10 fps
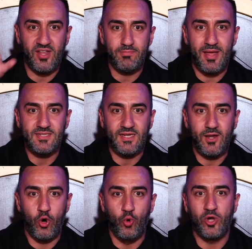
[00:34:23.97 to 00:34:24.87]
in
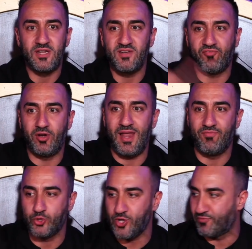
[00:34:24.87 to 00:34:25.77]
Medina who were on a different
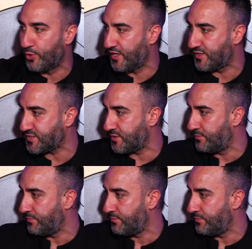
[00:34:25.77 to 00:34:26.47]
level to everyone else.